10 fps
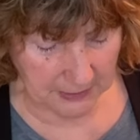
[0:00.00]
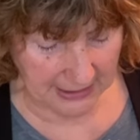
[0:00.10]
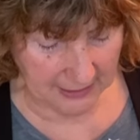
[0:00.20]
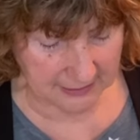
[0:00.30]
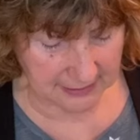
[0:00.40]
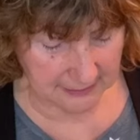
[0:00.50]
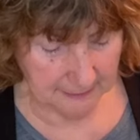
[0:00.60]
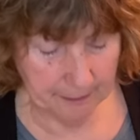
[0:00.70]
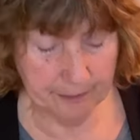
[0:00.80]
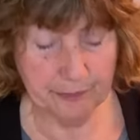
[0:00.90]
paths.
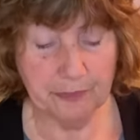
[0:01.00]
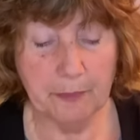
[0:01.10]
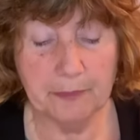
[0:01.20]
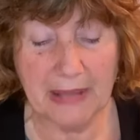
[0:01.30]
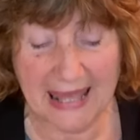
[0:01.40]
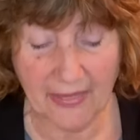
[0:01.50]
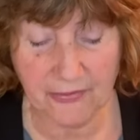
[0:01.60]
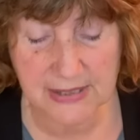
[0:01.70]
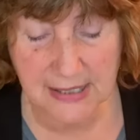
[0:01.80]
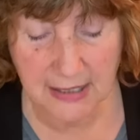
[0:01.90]

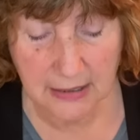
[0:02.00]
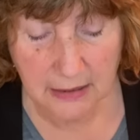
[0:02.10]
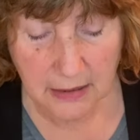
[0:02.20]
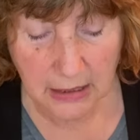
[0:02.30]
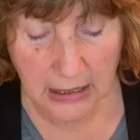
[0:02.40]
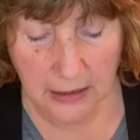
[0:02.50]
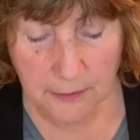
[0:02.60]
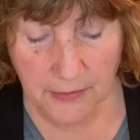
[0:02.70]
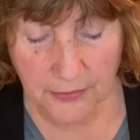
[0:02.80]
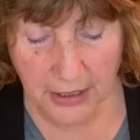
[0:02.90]

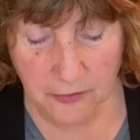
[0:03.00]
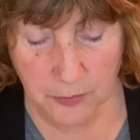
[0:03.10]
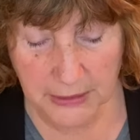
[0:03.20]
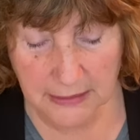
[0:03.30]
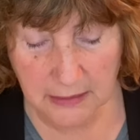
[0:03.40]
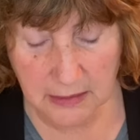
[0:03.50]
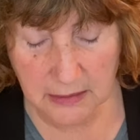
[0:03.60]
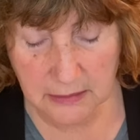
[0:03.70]
They've been